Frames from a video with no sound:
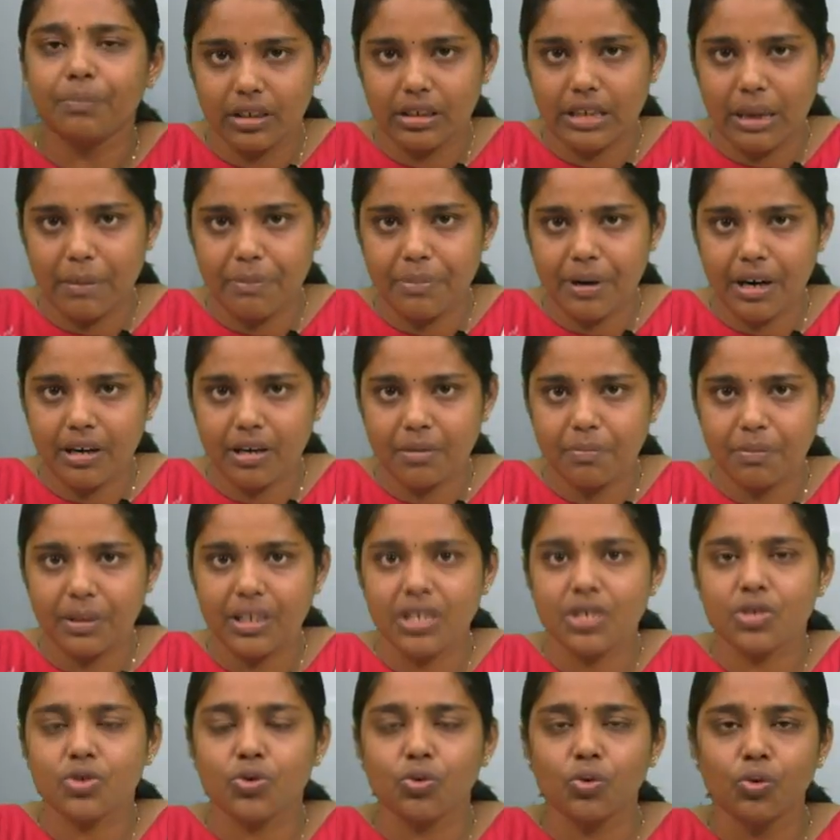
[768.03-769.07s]
temporary
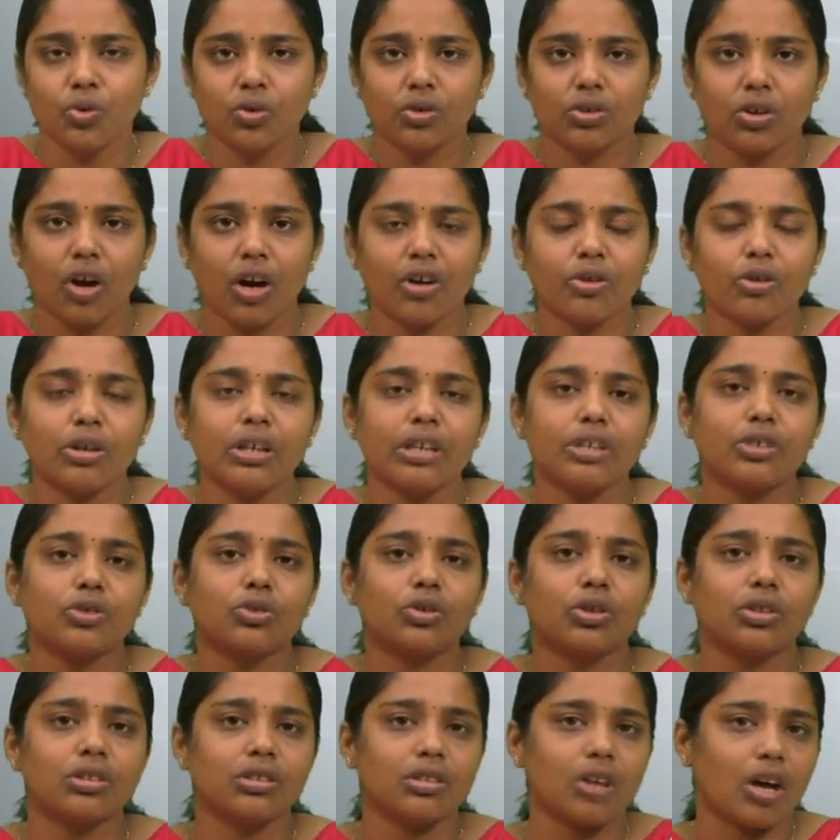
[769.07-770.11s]
peace to not only to
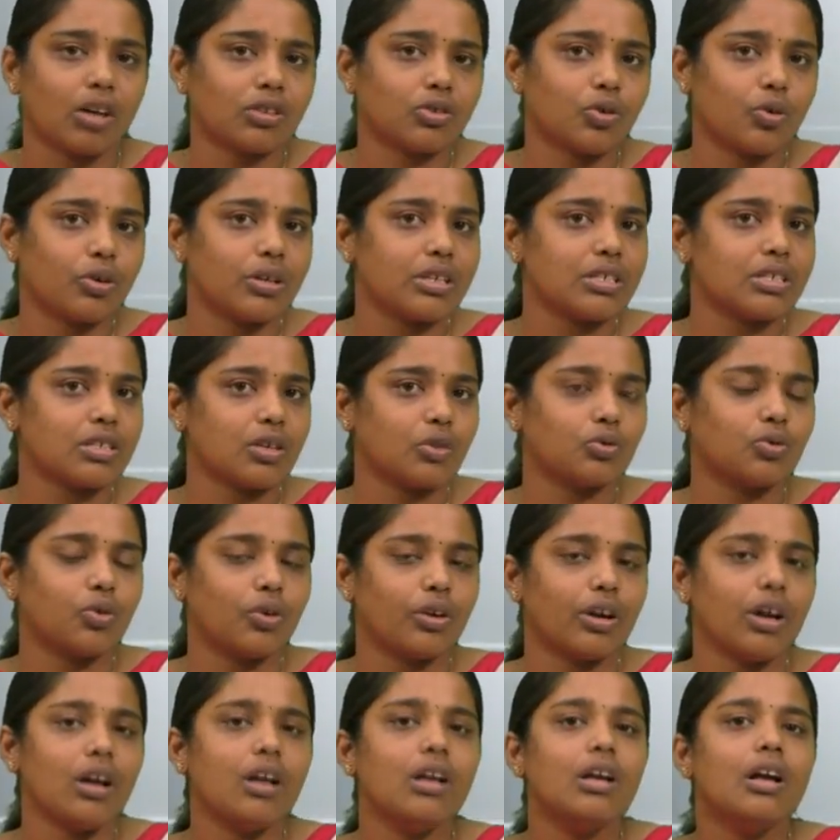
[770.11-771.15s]
the North Korea, South
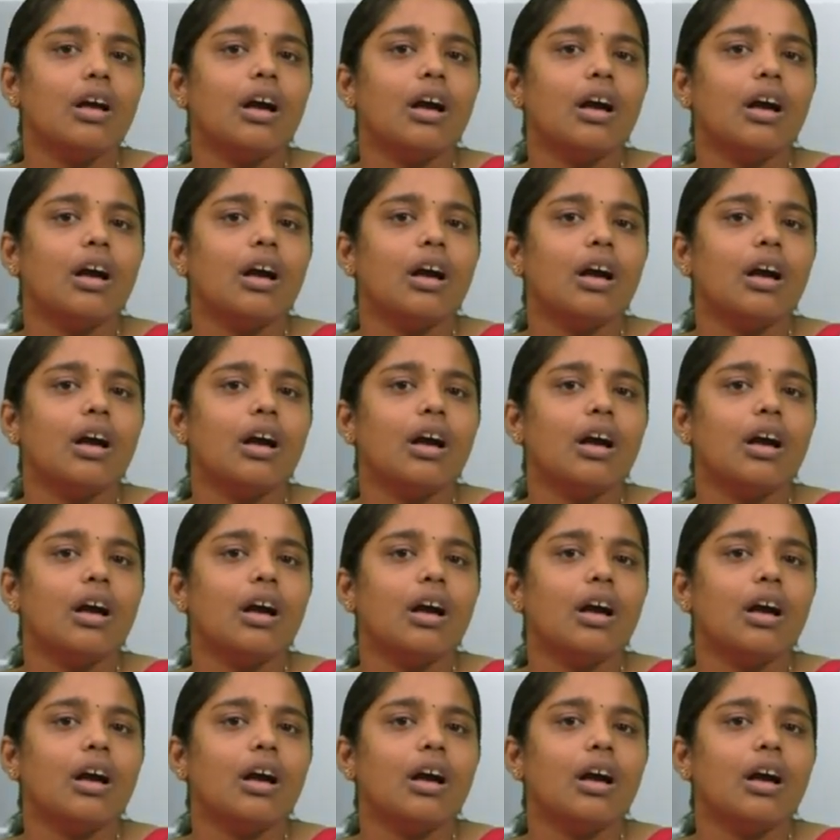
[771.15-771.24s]
Korea,